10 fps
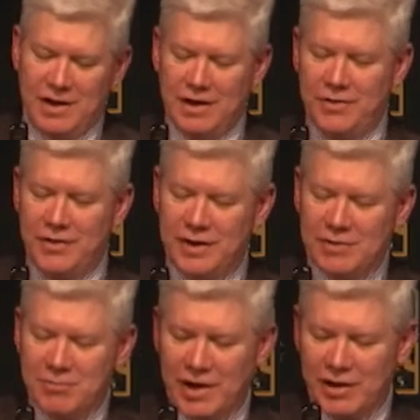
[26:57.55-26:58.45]
Nothing
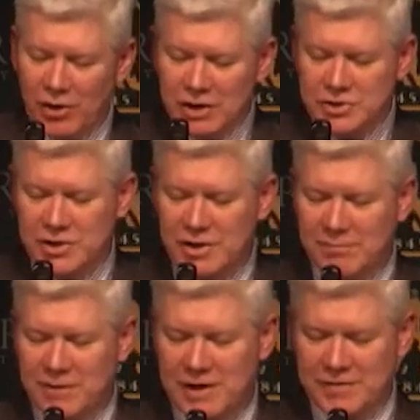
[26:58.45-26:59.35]
in biology
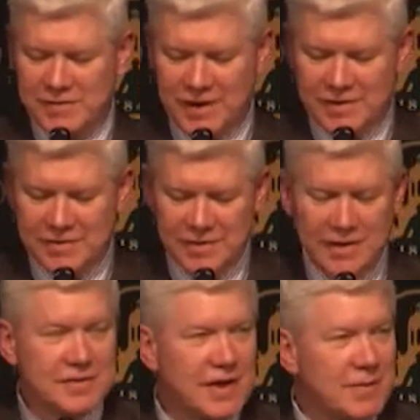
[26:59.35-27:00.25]
makes sense
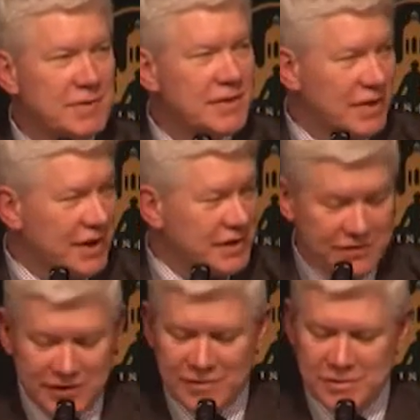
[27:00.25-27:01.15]
except in the light
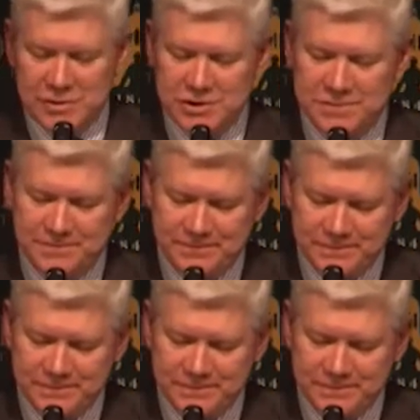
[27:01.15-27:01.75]
of evolution.